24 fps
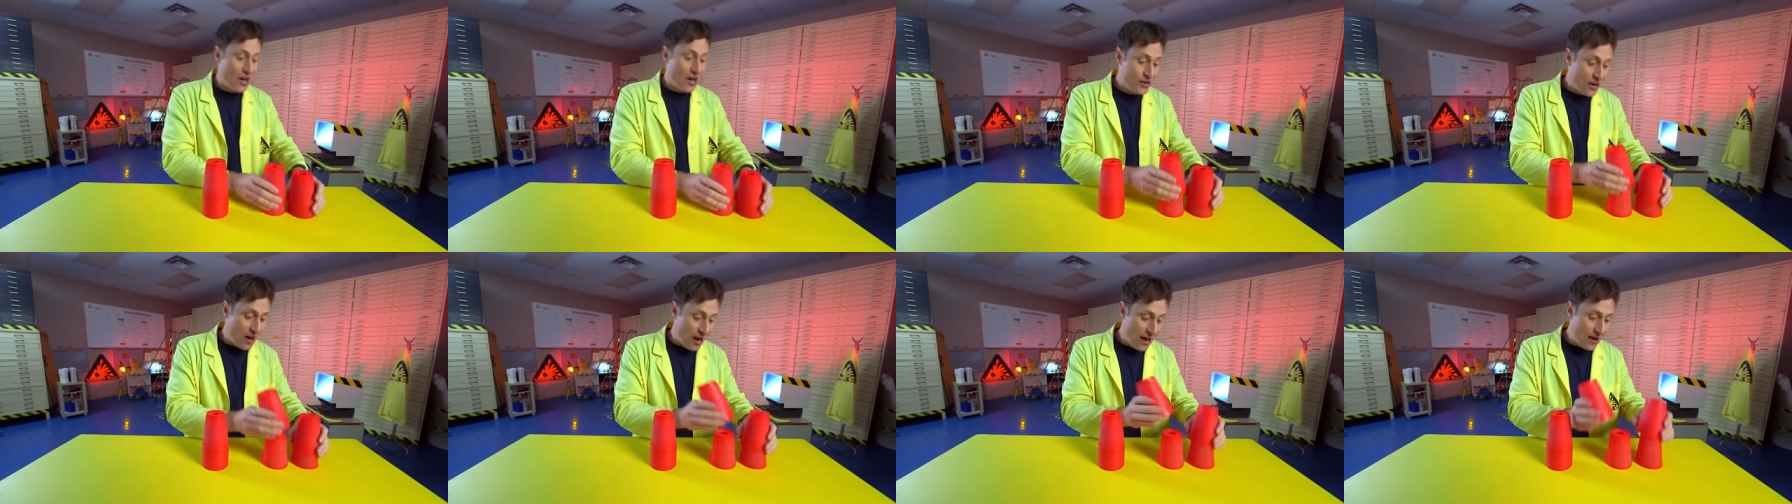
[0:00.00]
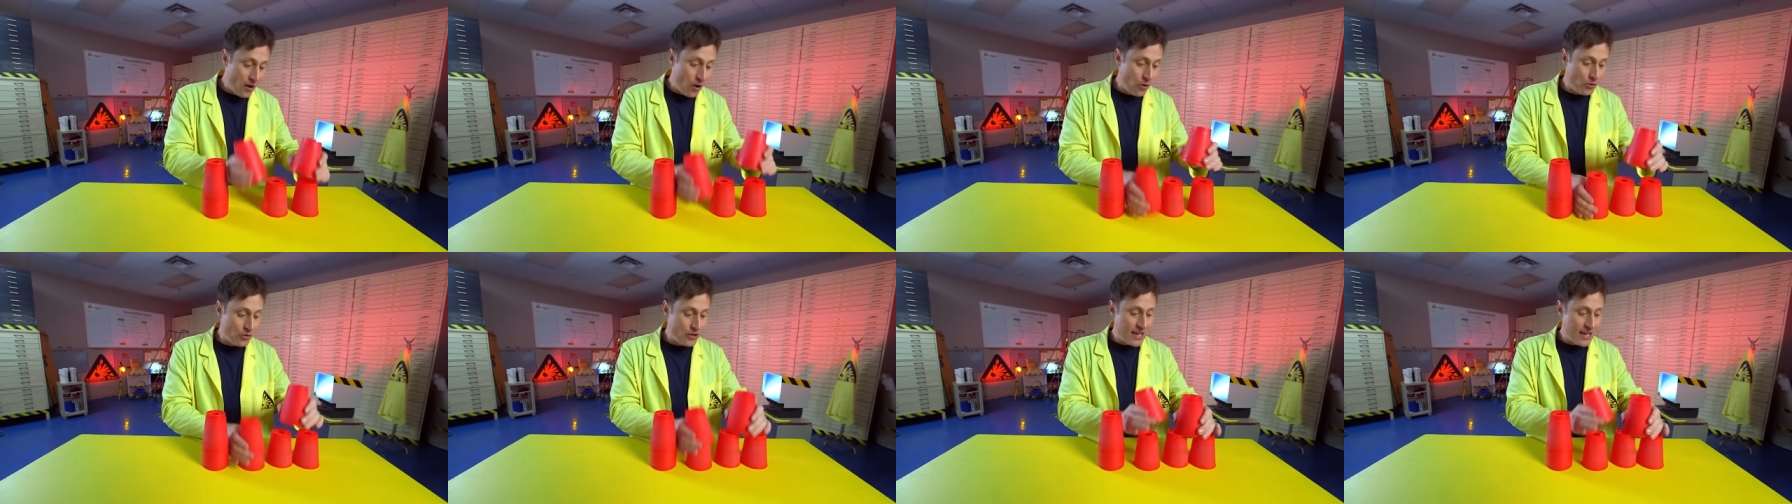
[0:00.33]
not
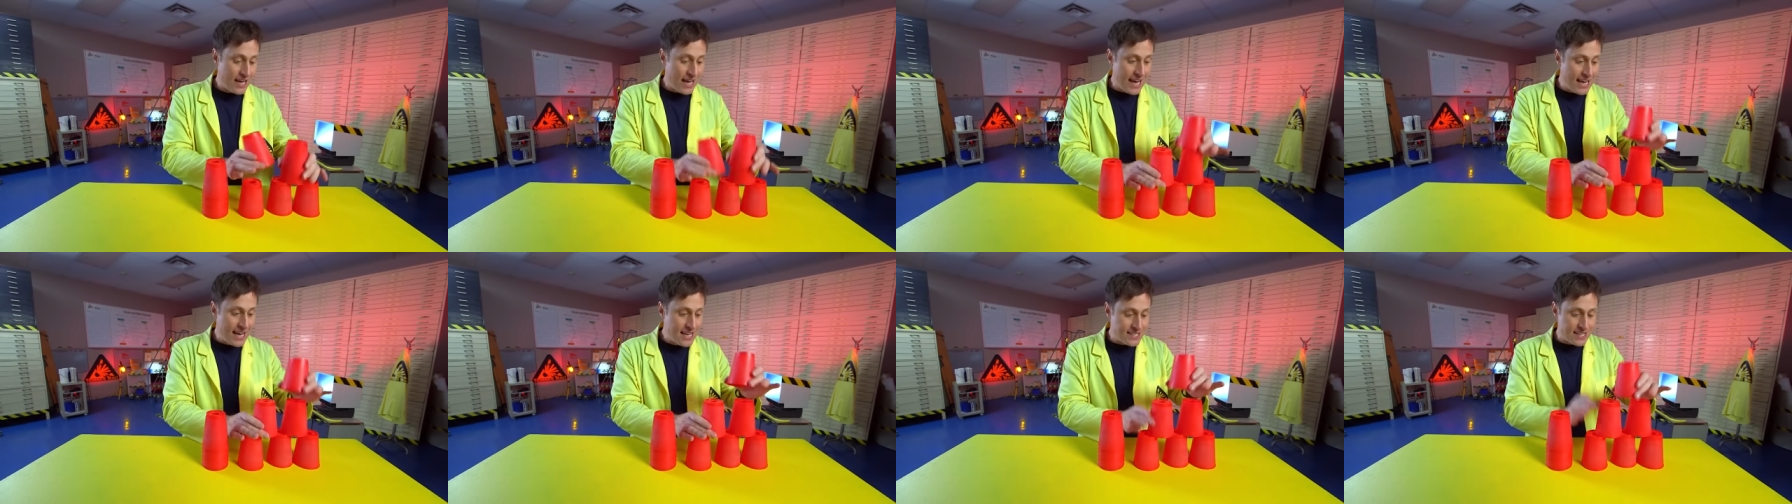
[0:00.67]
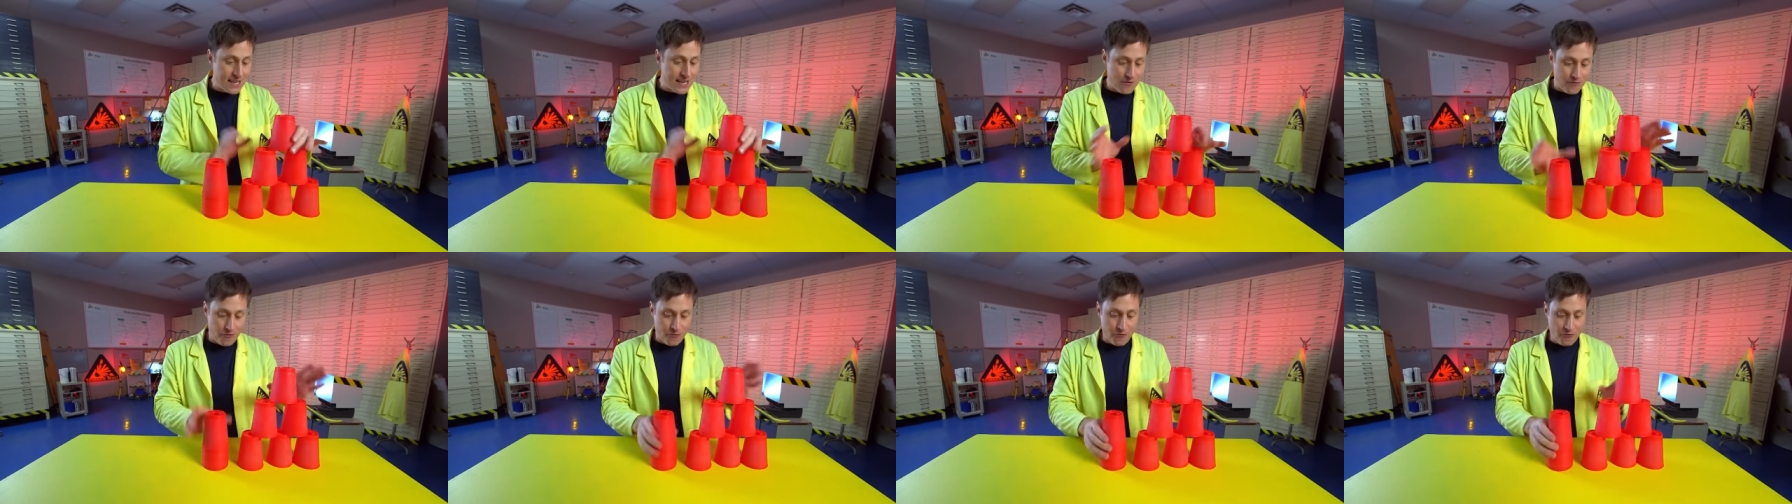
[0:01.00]
only is
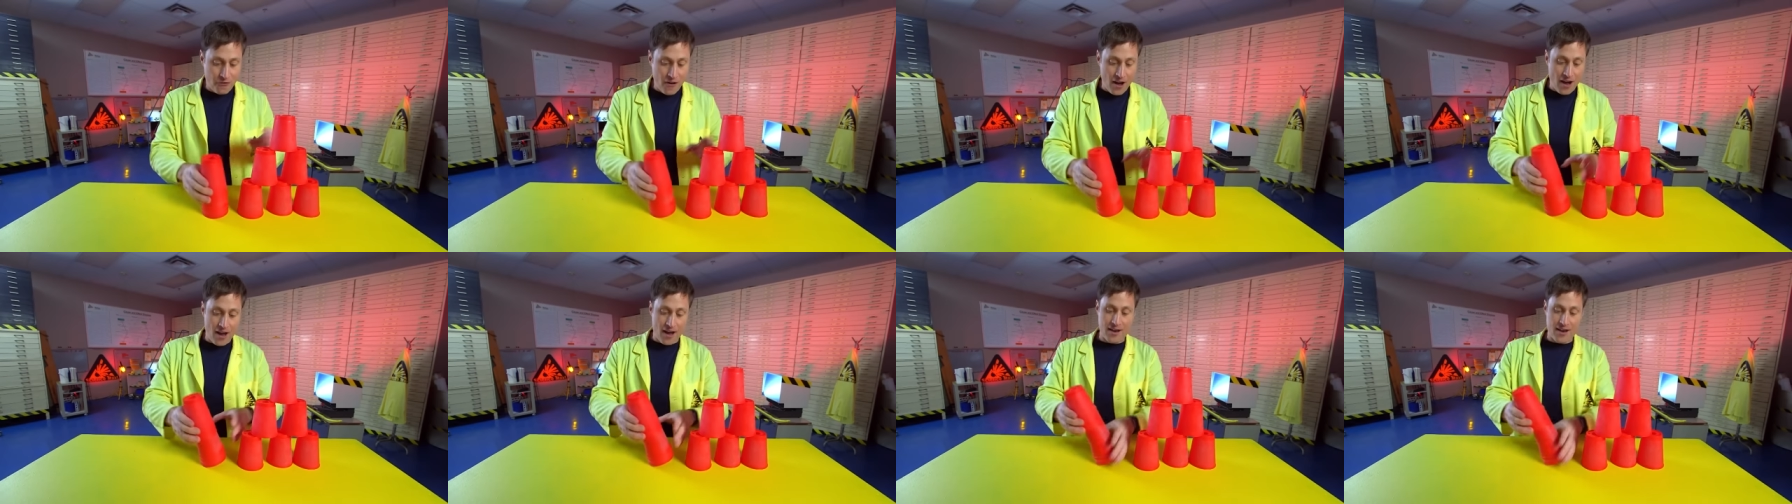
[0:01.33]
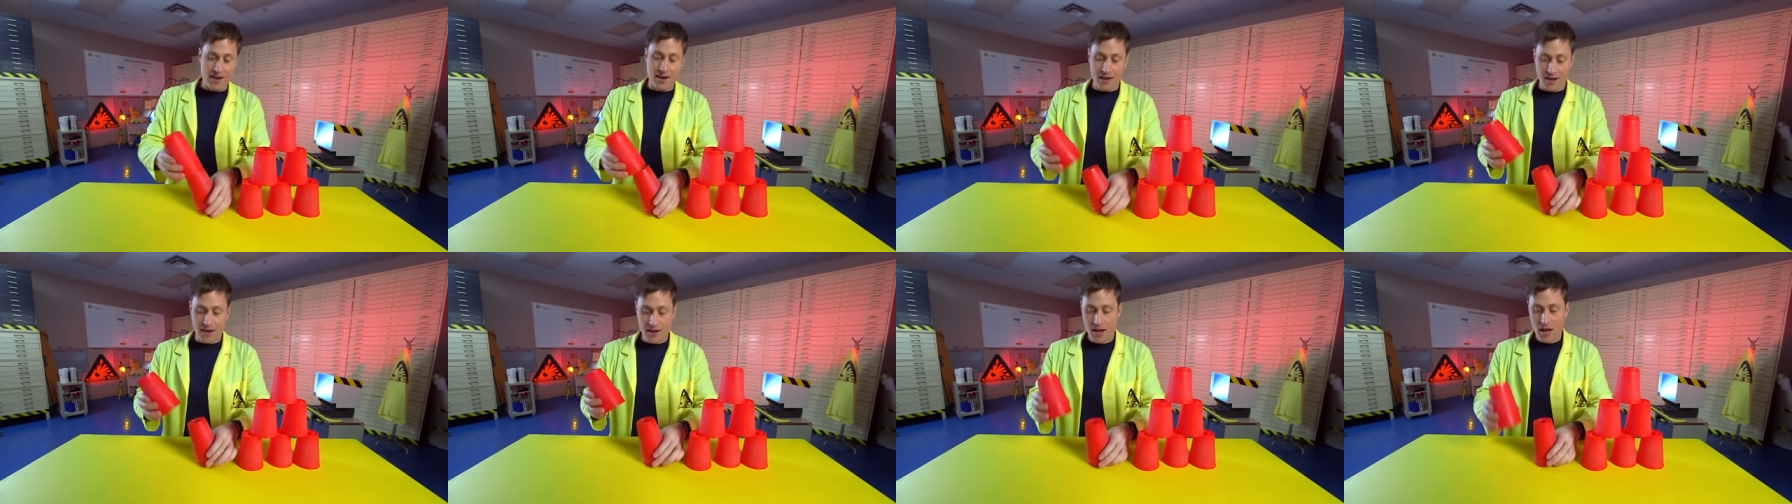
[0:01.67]
it
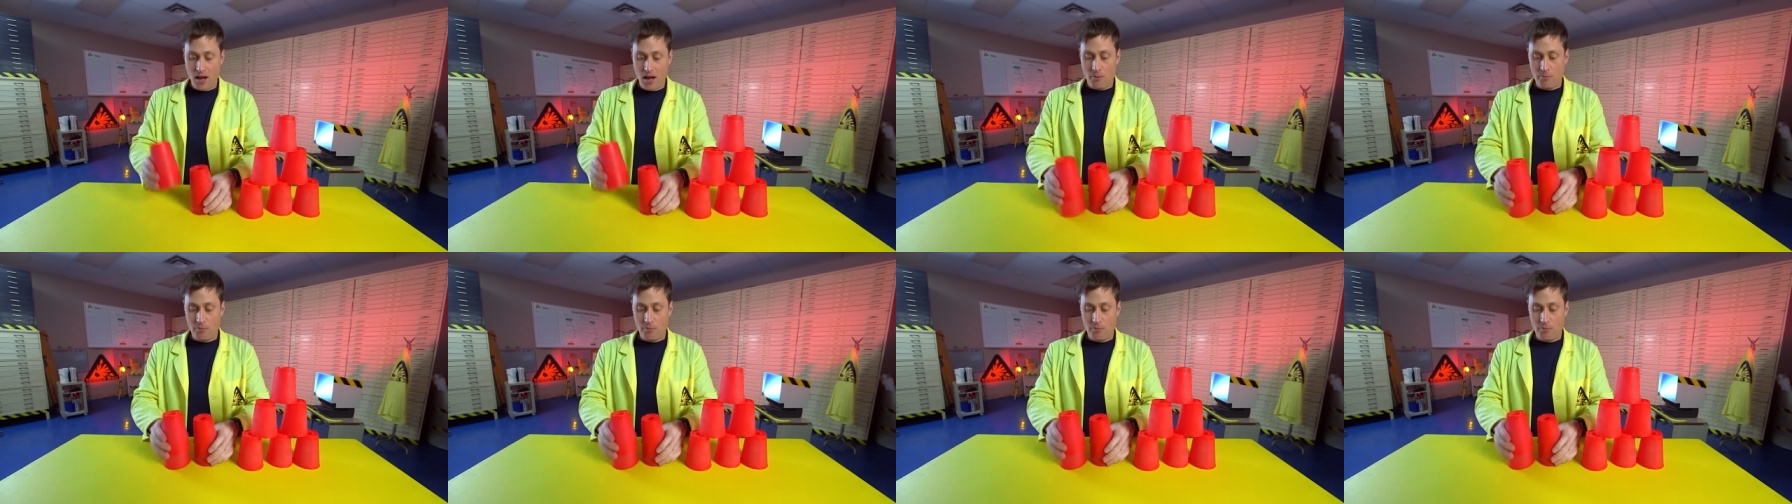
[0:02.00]
fun,